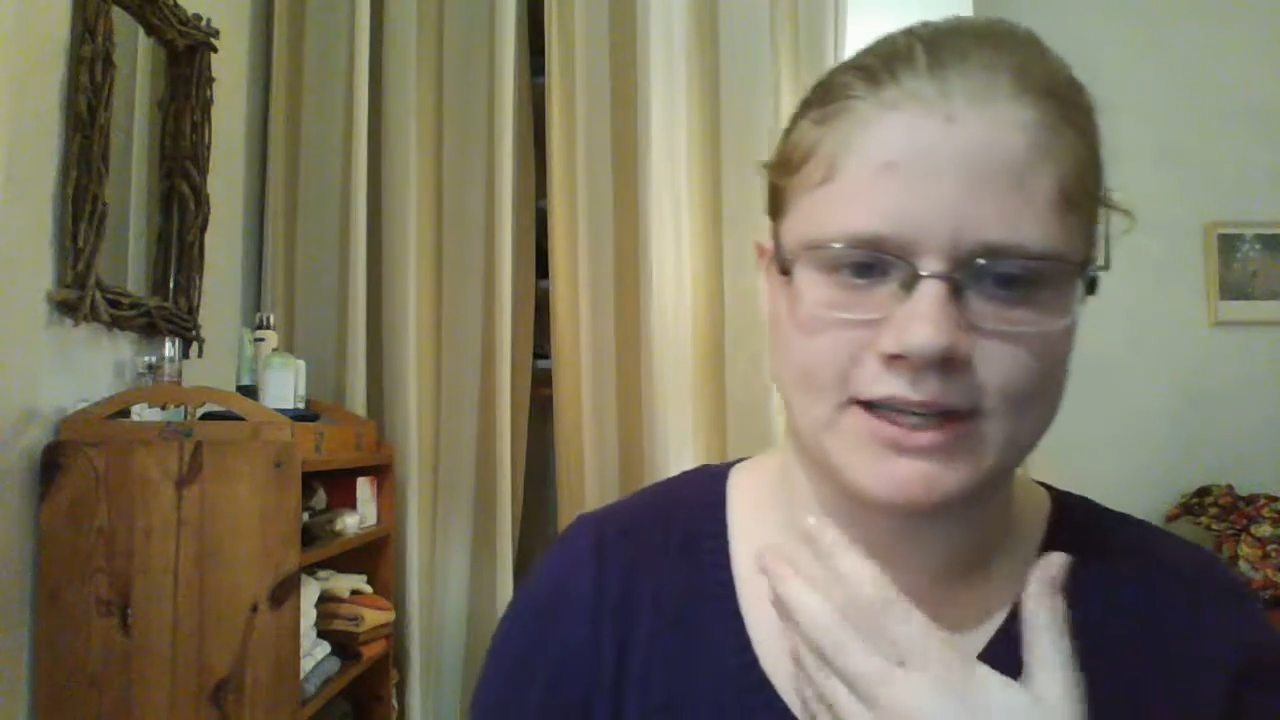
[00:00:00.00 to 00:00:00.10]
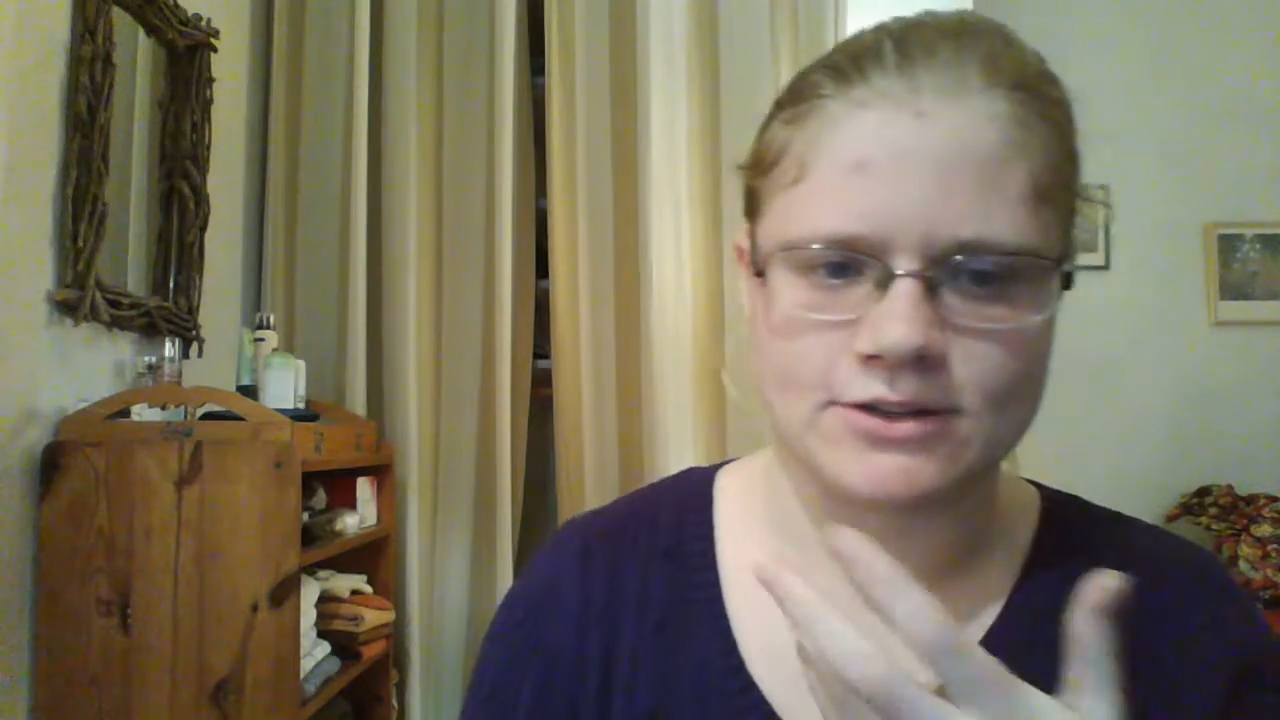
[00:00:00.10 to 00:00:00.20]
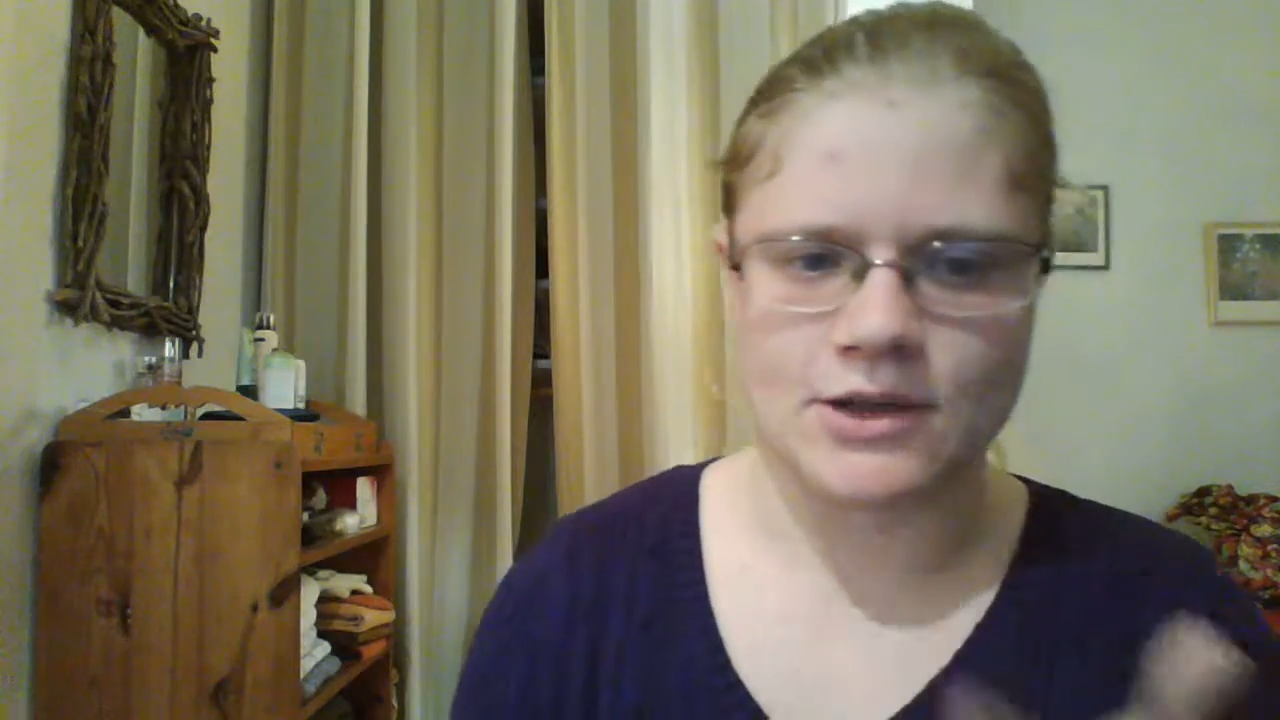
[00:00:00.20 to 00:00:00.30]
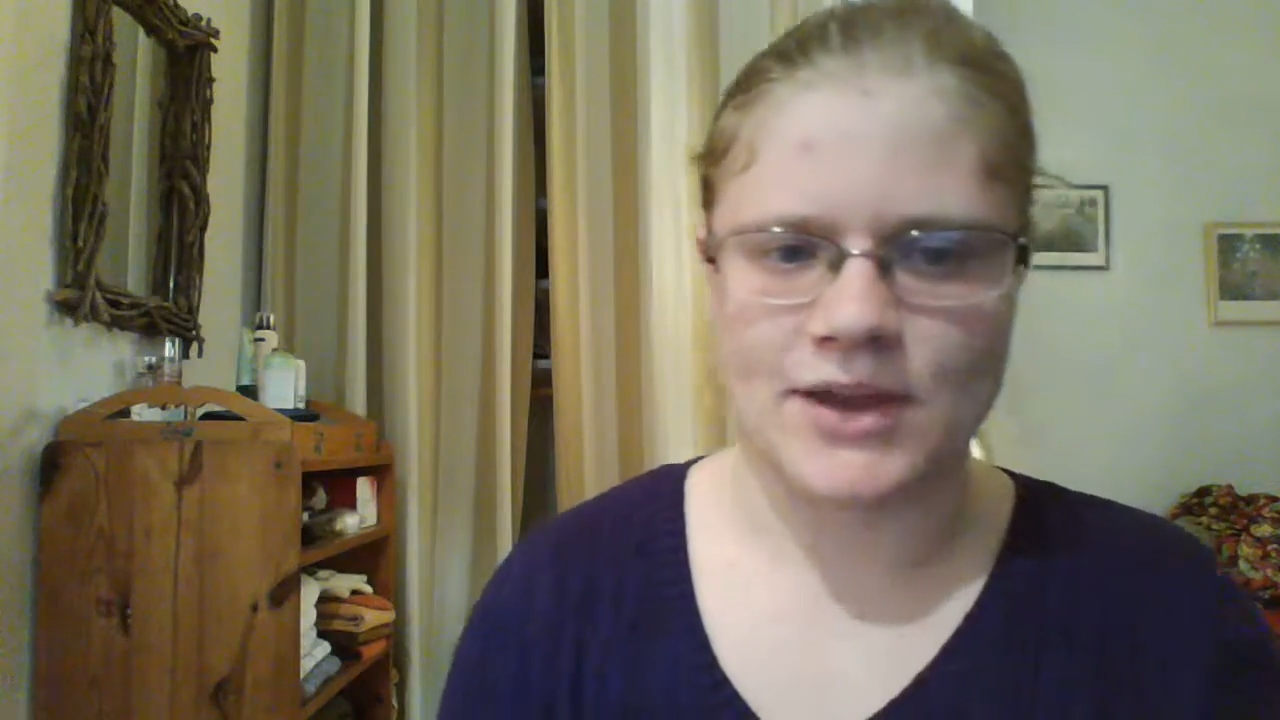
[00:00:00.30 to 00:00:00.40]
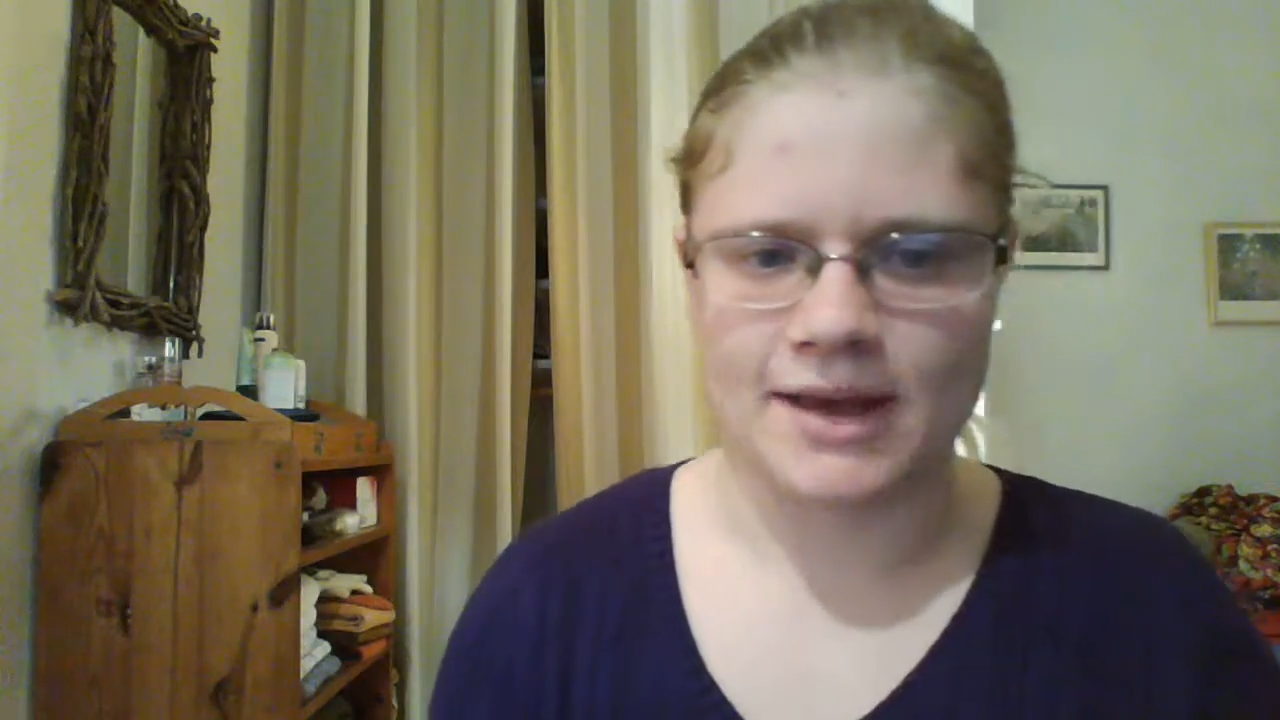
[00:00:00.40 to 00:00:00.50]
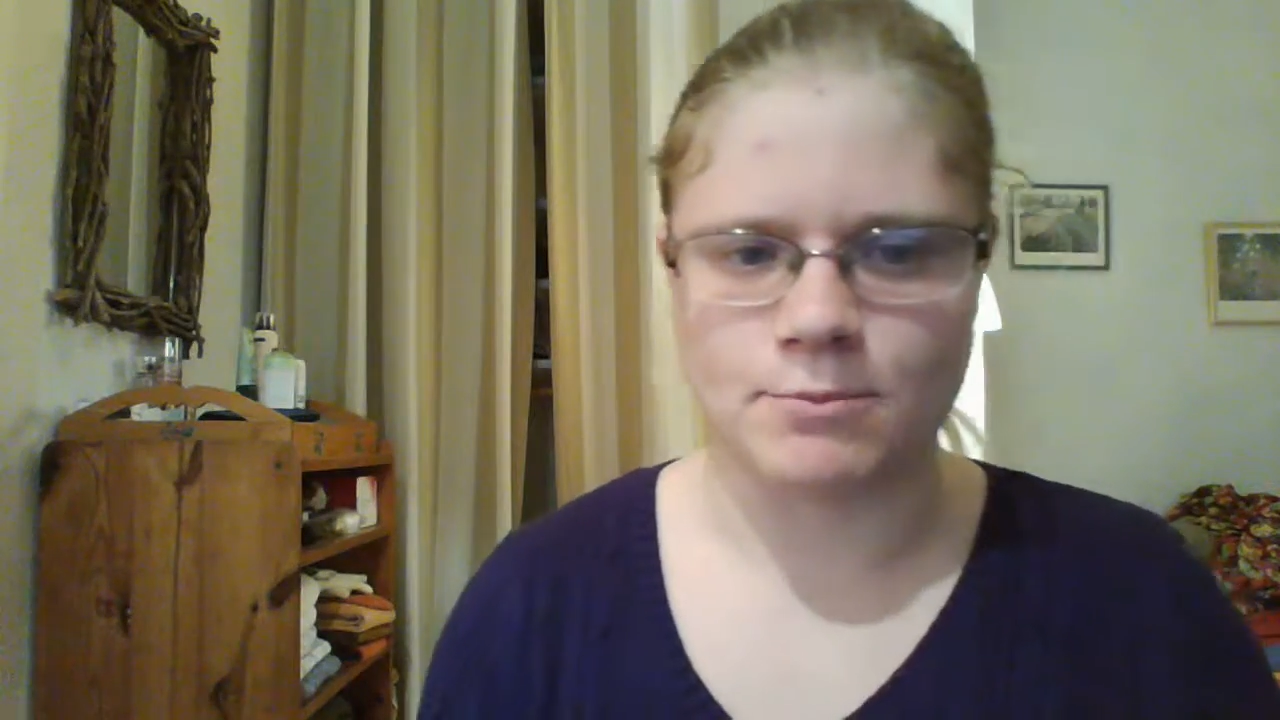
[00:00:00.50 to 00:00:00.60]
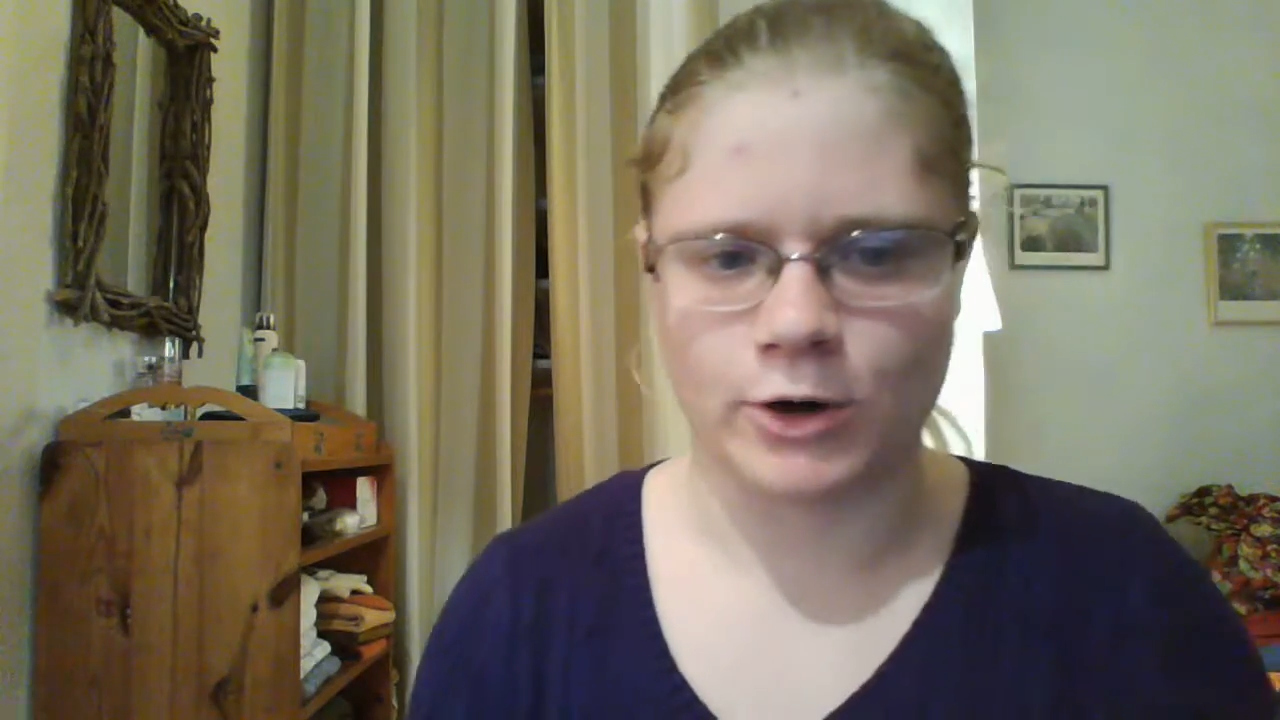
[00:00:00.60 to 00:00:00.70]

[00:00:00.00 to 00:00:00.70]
because we had